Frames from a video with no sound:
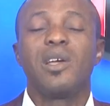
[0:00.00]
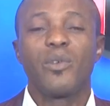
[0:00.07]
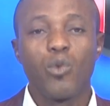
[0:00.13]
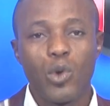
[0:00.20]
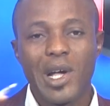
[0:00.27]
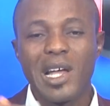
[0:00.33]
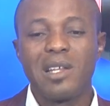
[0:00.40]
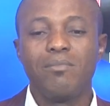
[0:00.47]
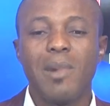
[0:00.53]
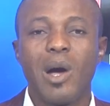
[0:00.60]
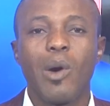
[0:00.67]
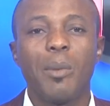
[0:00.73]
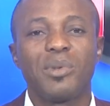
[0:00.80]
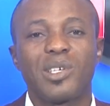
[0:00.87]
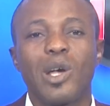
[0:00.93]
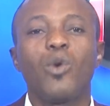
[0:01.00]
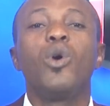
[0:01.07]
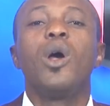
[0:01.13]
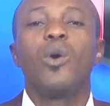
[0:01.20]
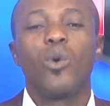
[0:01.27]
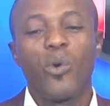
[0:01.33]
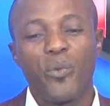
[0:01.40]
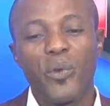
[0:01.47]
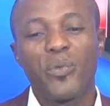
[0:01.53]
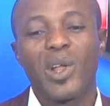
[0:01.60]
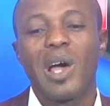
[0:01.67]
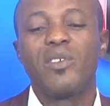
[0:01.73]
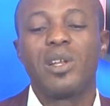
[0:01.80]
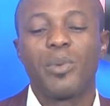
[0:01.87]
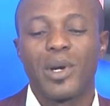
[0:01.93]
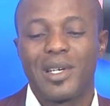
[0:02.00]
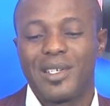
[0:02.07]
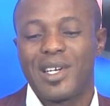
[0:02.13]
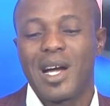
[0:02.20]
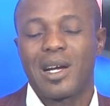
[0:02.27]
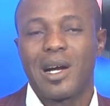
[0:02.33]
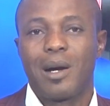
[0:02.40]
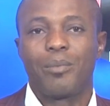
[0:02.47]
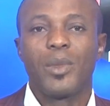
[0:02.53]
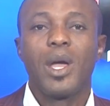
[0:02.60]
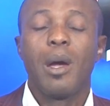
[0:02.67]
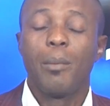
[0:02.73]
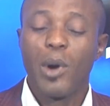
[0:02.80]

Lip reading: If we'll get the men, when we say we'll feel for everybody drag them.